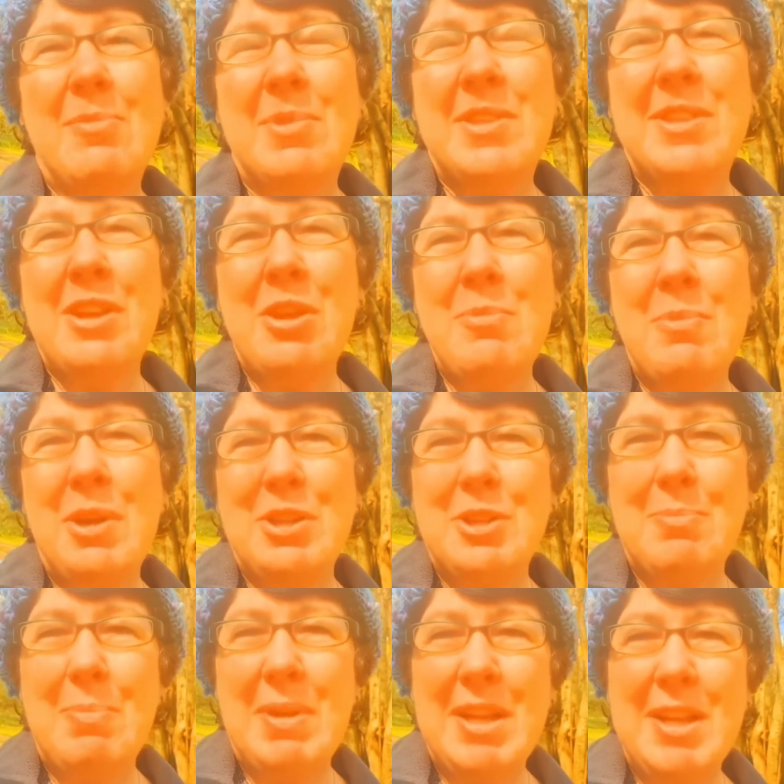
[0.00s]
them so
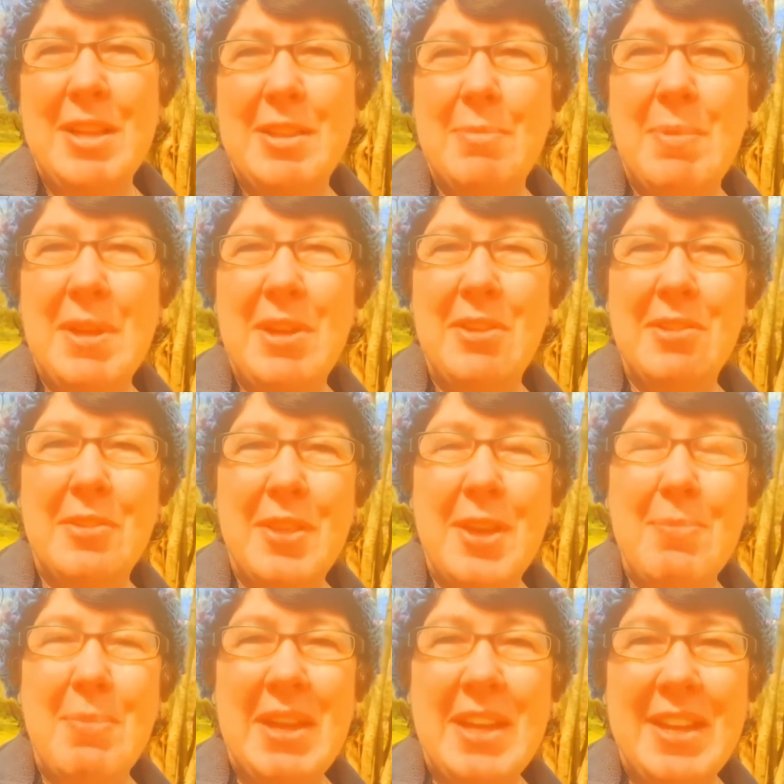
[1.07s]
much peace because
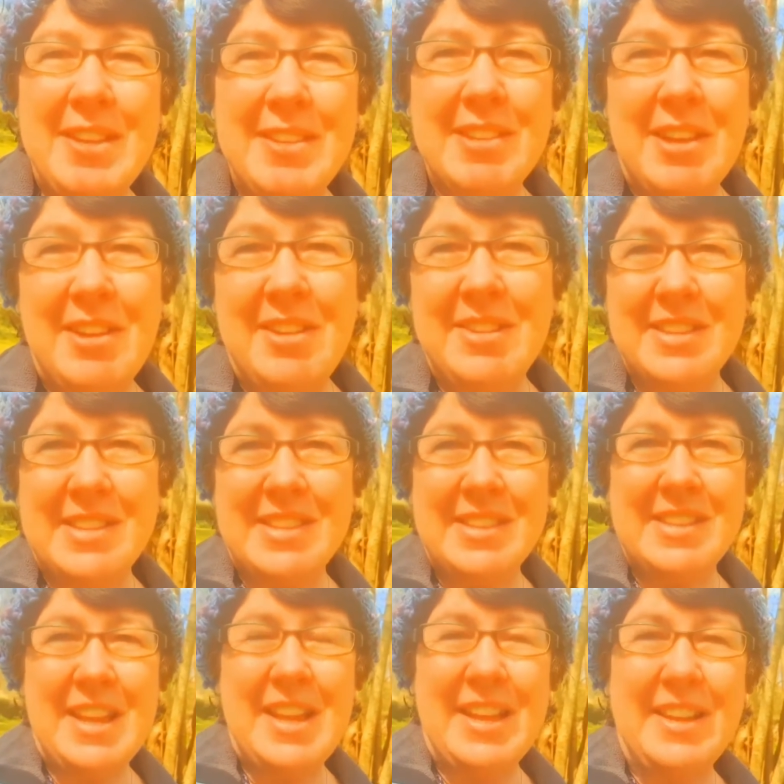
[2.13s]
they begin to
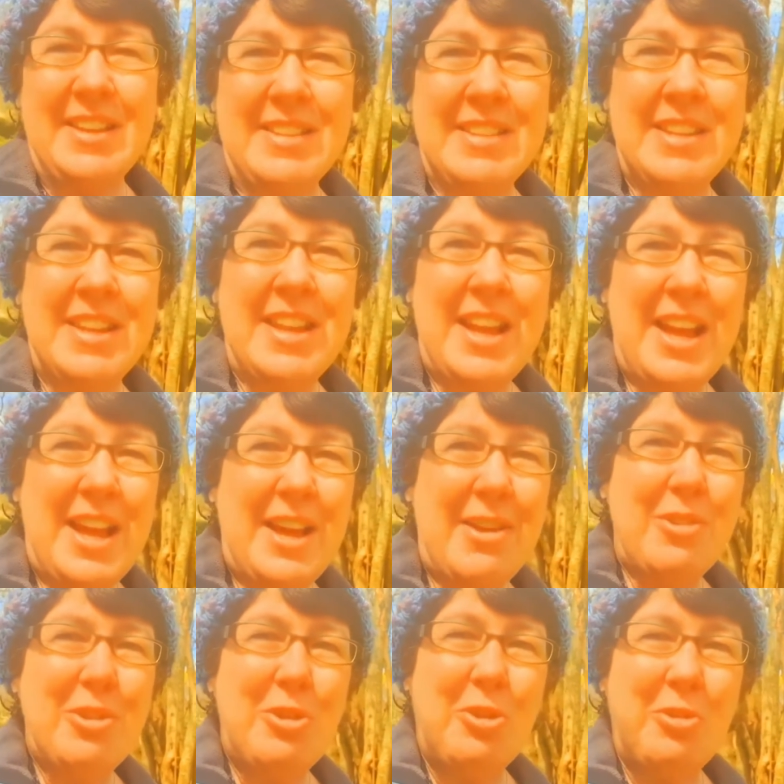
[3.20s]
understand
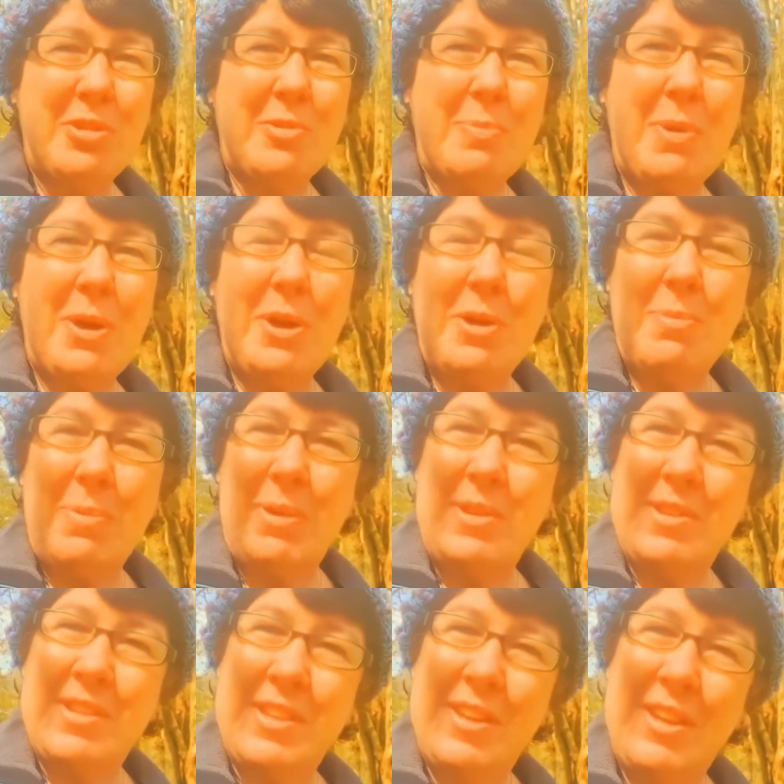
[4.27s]
how God's
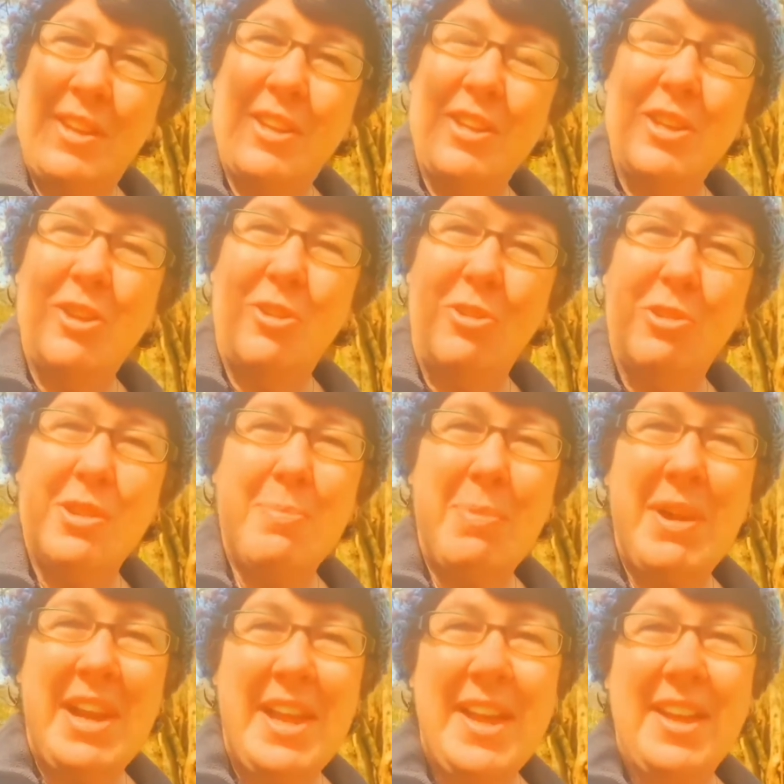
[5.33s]
purpose and God's
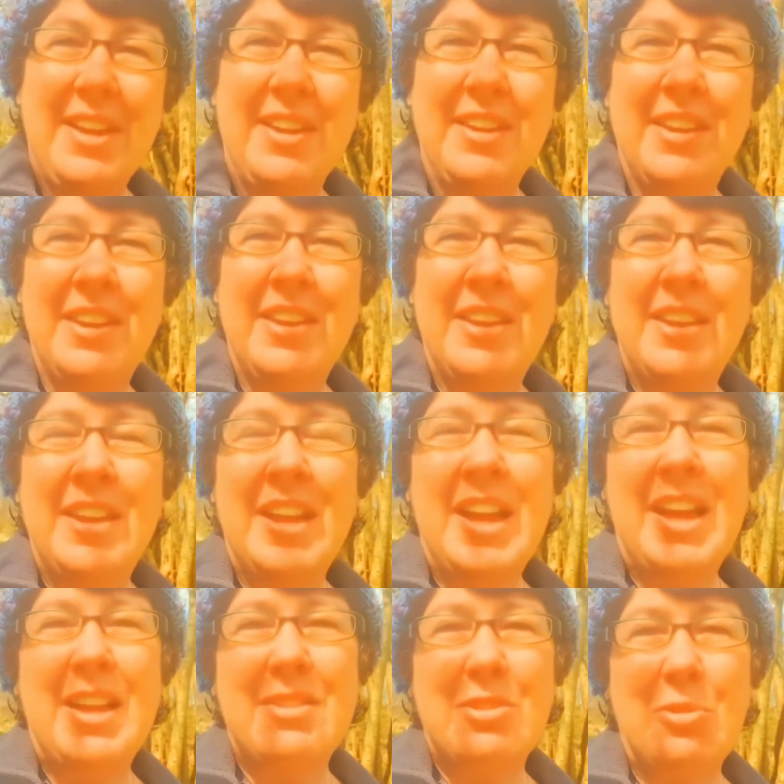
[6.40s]
plan
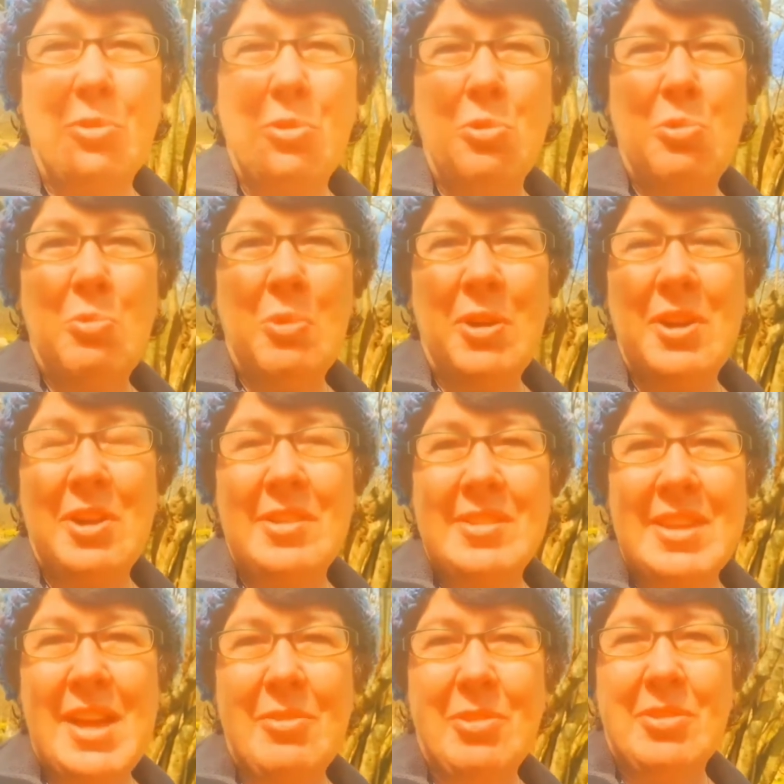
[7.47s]
has all
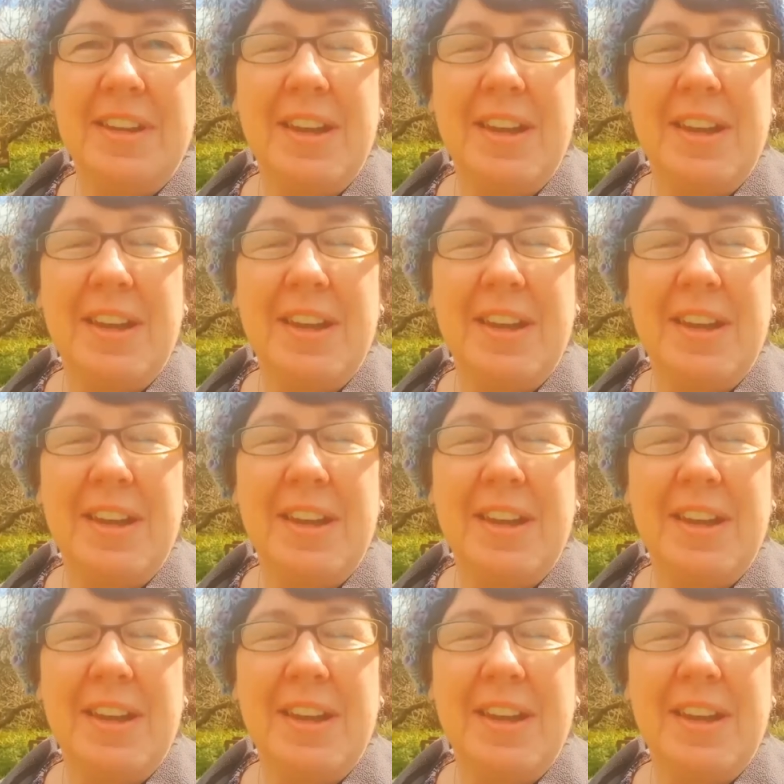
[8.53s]
worked out.